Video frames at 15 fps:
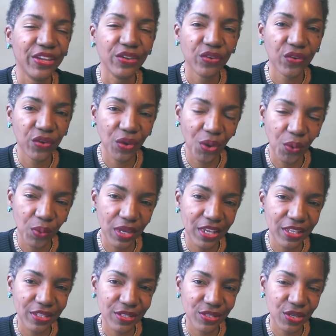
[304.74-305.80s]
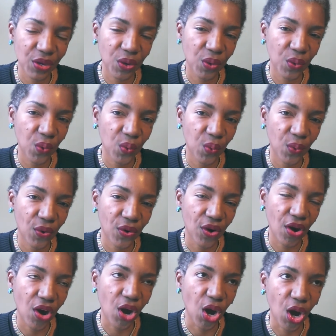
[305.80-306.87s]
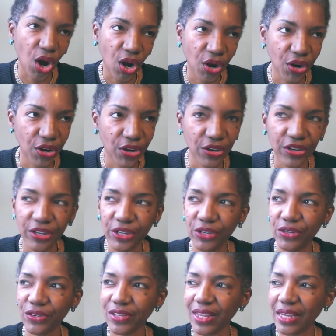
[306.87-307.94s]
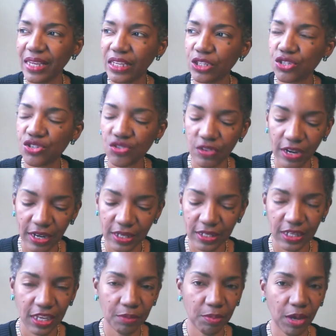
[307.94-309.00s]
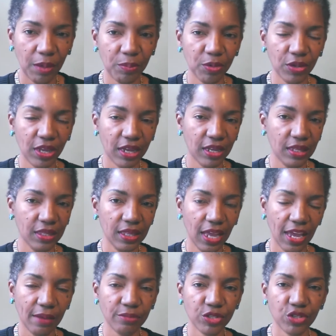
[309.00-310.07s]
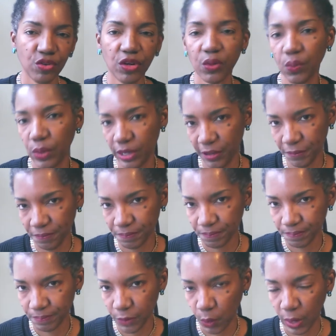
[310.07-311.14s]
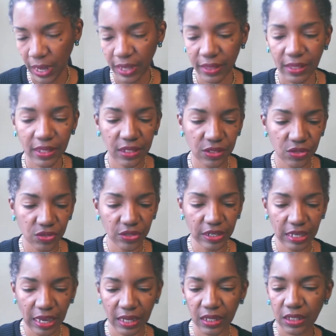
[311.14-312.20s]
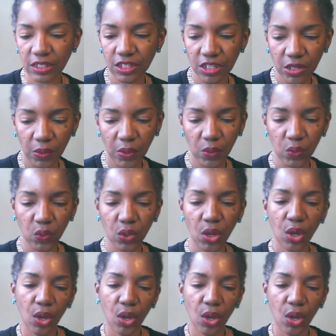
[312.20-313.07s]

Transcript: you're going so hard, you're like trying to keep up. You're like a little hamster on a wheel, okay? These are, again, continuing with